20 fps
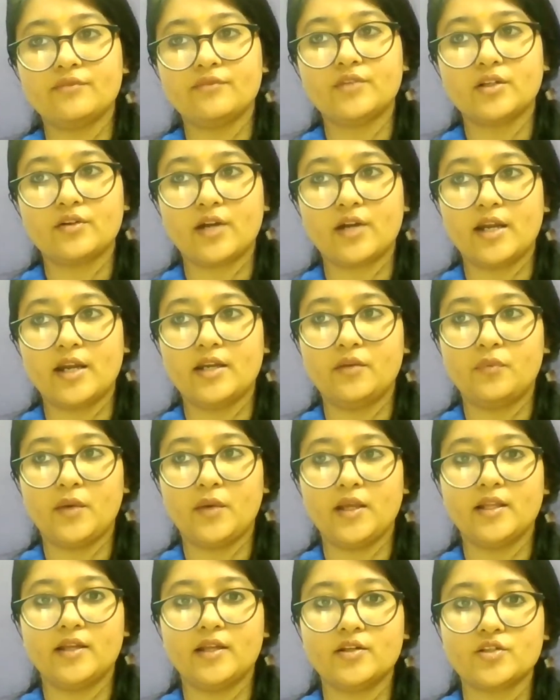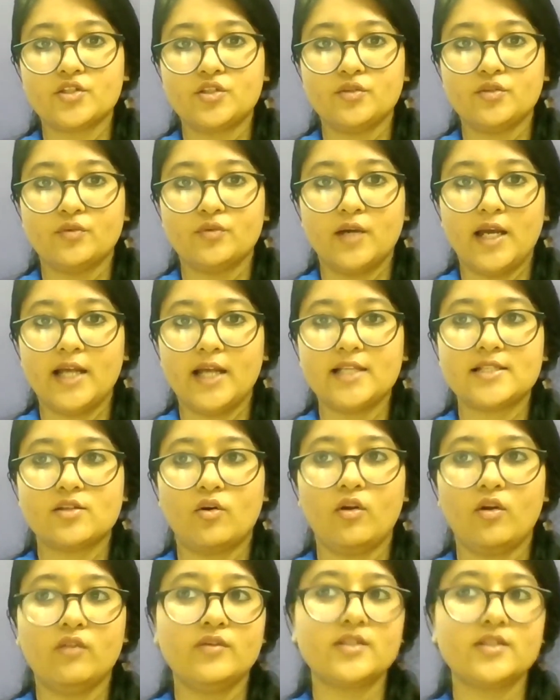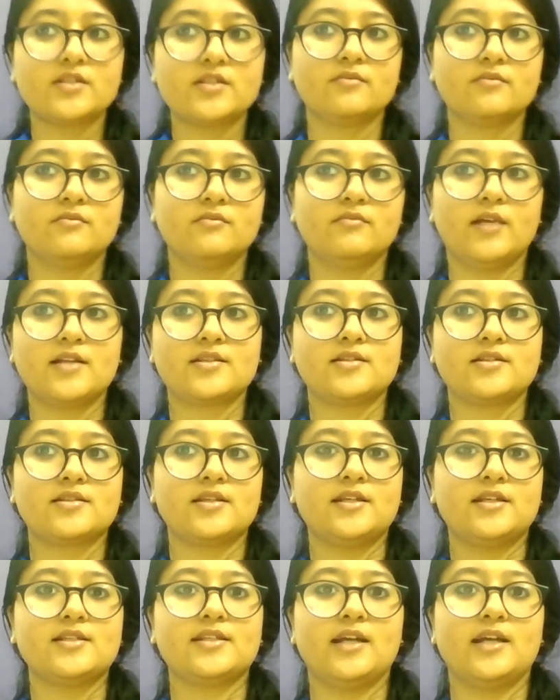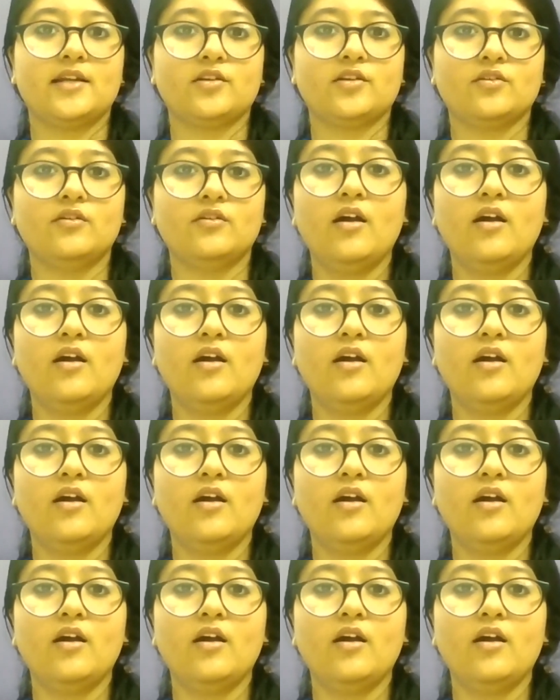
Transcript: give the credit where there is due. As always, Master says that,